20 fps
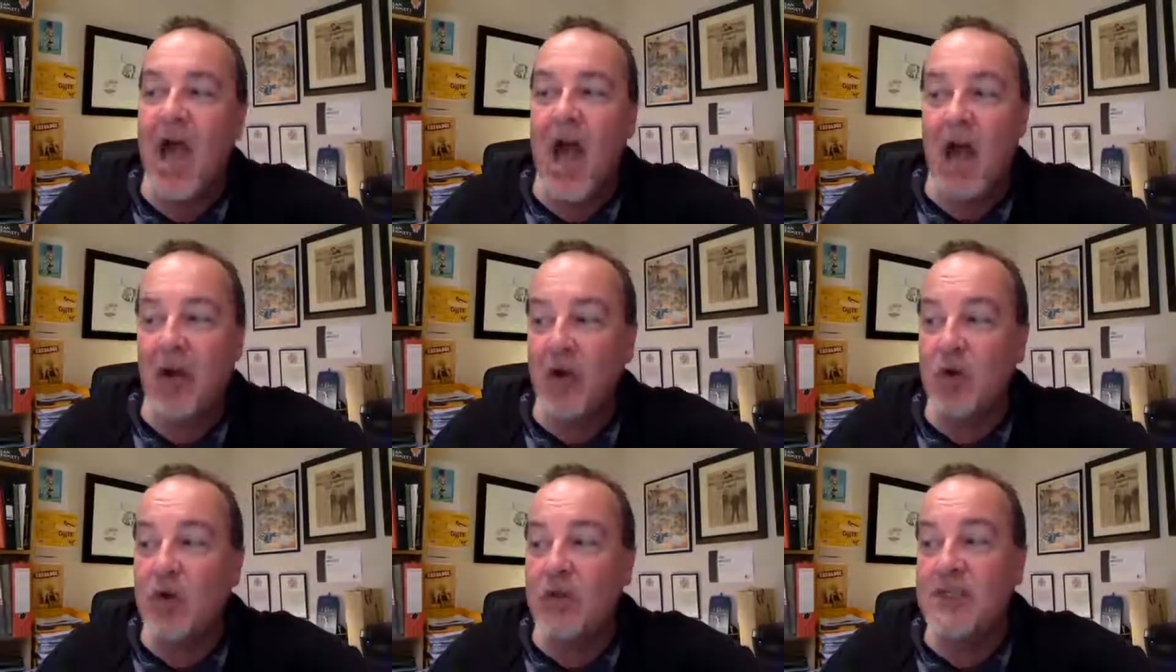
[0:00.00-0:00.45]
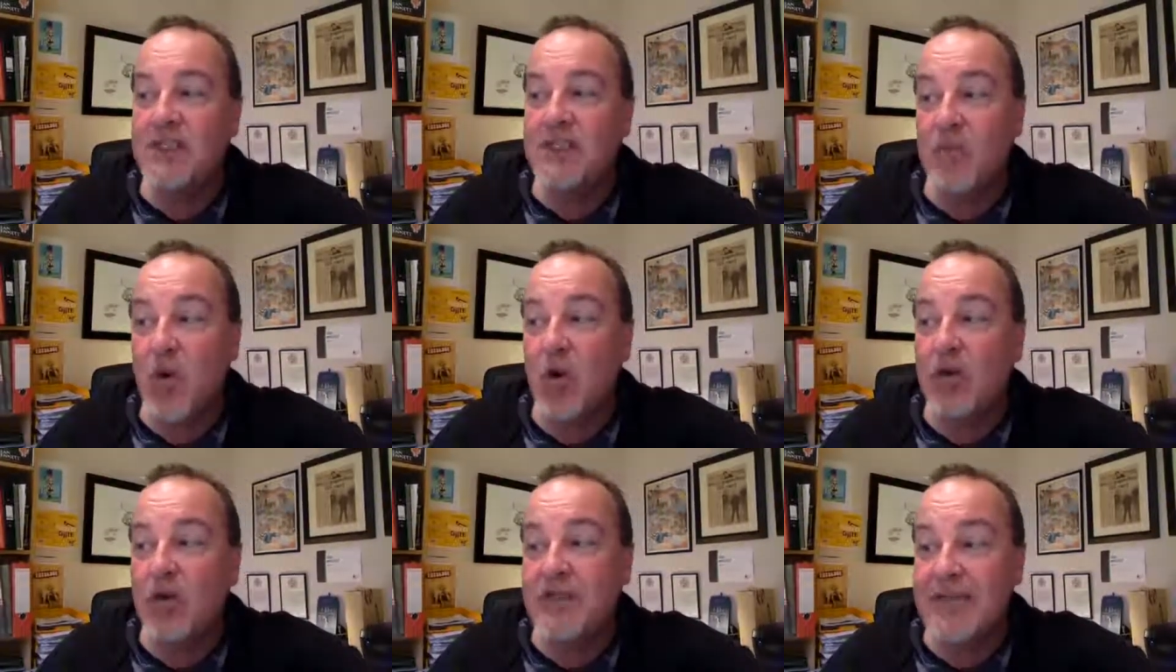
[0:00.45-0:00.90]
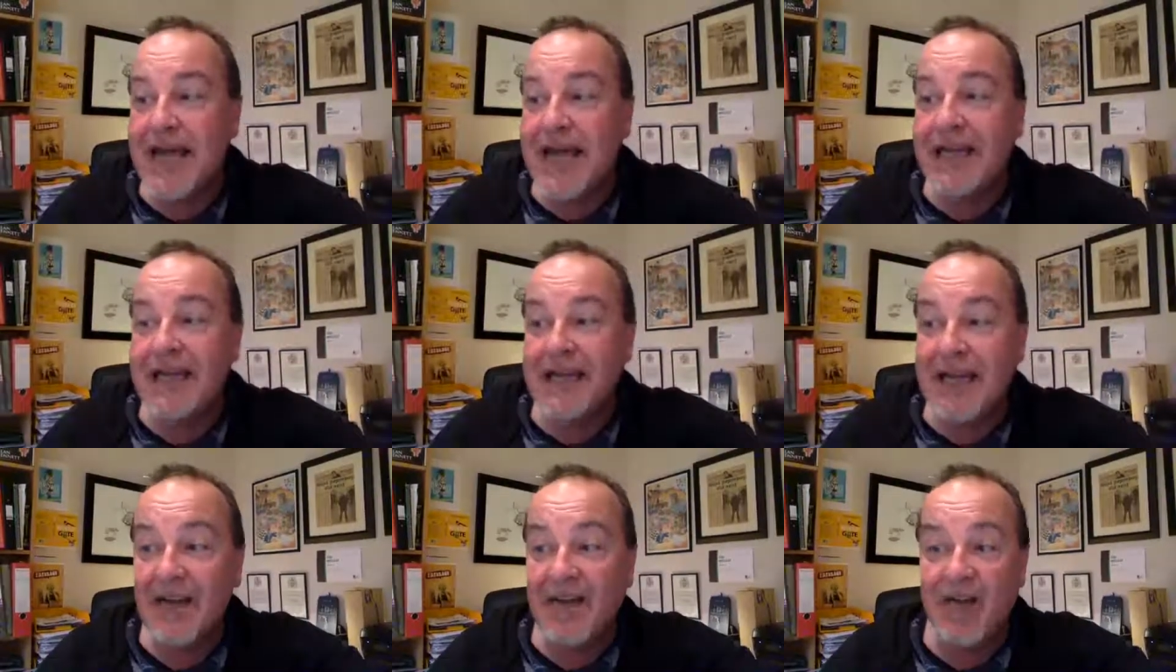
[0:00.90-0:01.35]
and all the swans
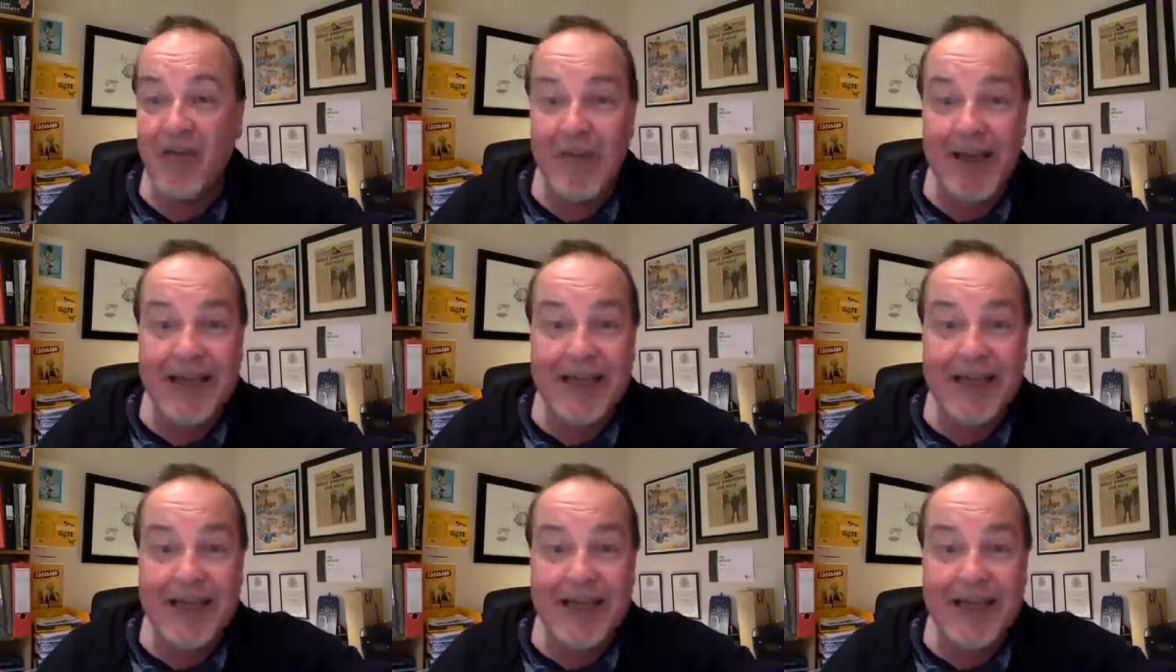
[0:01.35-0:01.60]
land here from